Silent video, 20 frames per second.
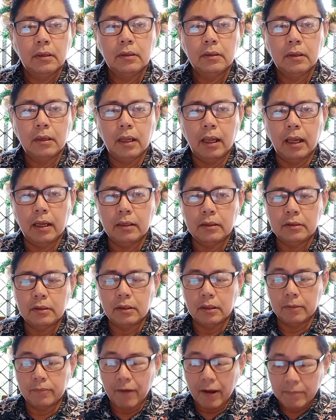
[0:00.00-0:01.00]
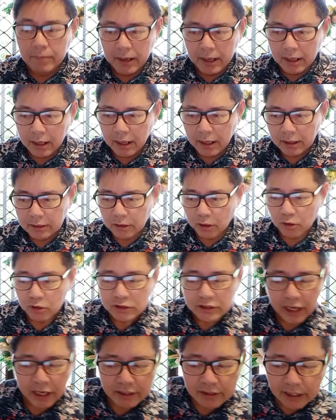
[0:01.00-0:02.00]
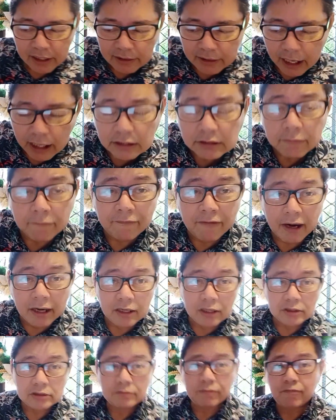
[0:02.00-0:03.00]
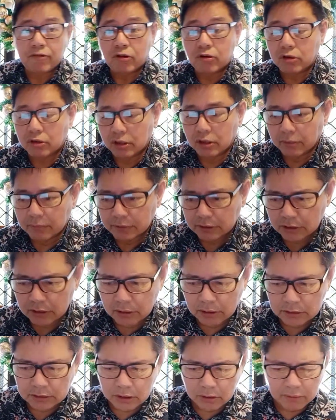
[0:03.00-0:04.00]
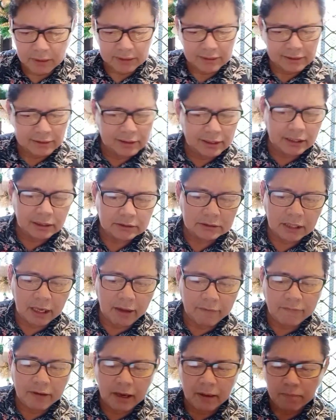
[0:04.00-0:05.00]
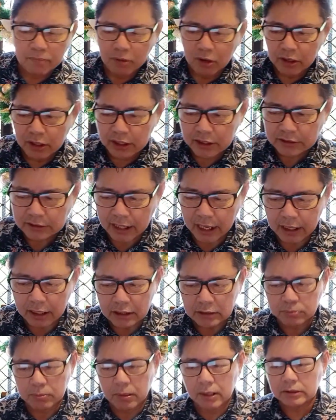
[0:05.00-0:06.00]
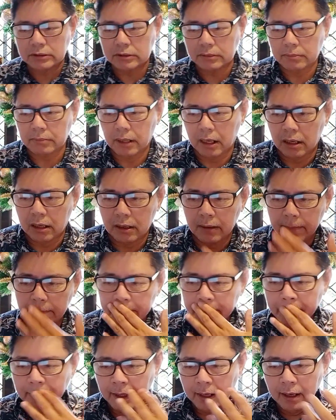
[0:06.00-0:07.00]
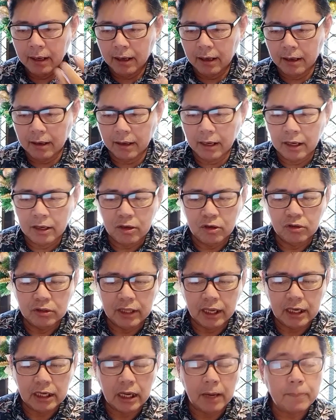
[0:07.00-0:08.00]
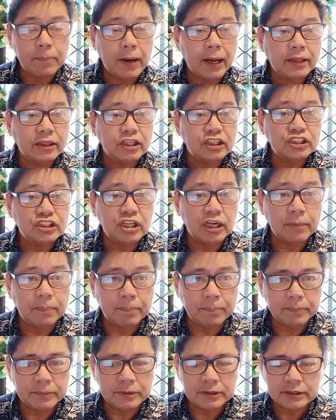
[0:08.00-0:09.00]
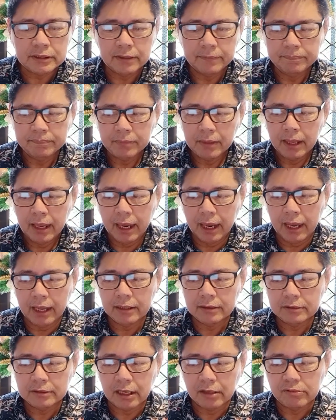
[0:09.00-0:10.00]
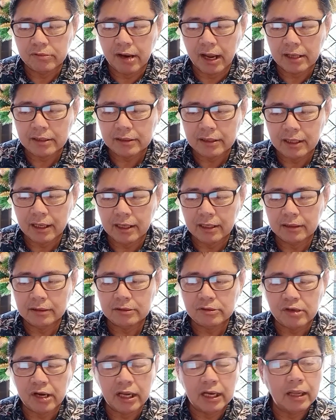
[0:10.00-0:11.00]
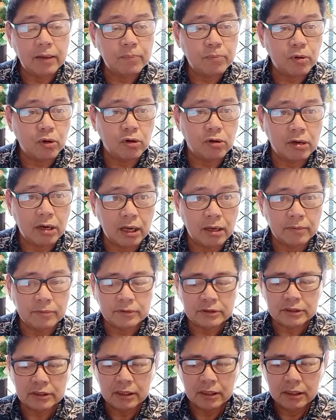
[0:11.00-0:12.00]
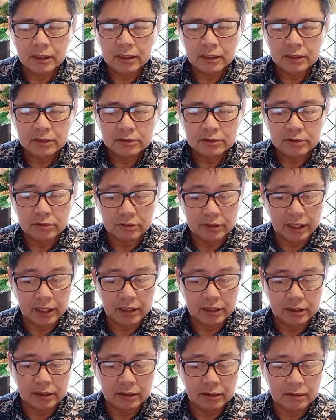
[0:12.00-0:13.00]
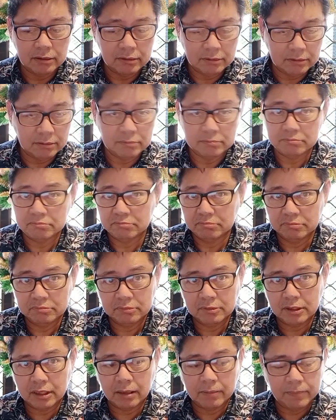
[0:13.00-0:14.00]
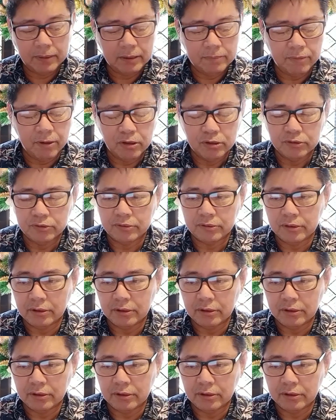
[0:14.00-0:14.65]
And if I may add, OJT takes various forms. So what are these? Having employees take responsibility, including apprenticeships and directed training programs. So there, can be both.